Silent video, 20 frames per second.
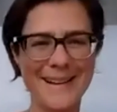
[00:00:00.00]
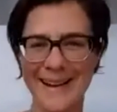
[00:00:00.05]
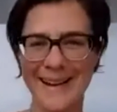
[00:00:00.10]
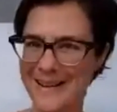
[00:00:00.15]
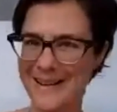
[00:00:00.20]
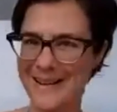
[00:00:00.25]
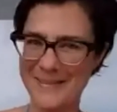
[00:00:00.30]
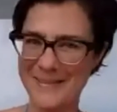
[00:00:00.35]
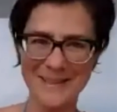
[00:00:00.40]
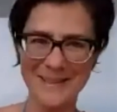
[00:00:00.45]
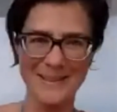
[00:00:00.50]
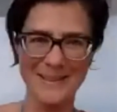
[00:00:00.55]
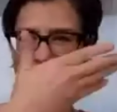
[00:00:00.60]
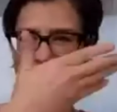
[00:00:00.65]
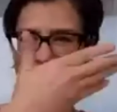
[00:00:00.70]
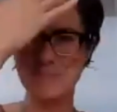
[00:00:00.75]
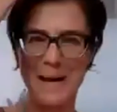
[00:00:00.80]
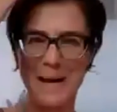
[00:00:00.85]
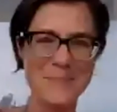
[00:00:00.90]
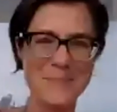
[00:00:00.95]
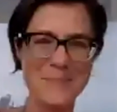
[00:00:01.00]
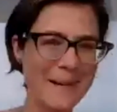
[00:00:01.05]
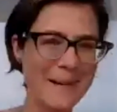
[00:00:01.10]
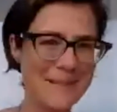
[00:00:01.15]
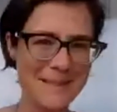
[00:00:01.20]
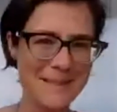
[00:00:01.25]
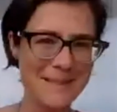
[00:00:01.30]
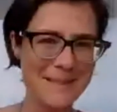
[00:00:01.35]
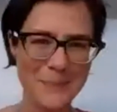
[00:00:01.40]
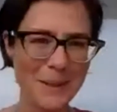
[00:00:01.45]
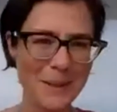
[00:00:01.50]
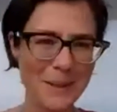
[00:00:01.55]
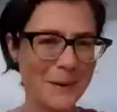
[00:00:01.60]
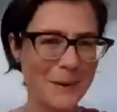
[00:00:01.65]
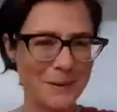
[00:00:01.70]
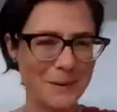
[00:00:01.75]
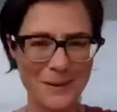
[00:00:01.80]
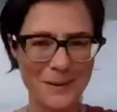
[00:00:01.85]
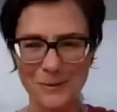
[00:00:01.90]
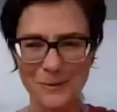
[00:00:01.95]
I feel like my mind is
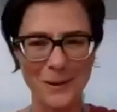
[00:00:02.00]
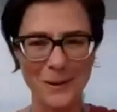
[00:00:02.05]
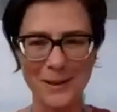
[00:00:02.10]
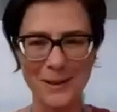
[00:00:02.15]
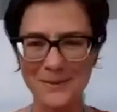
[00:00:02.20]
blown through all of